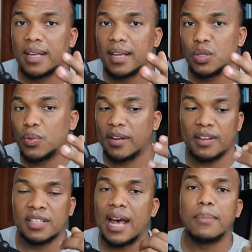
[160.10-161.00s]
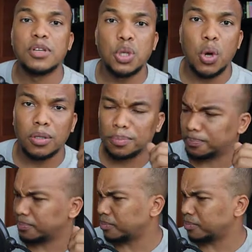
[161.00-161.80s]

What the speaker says: is, whether it's Amazon,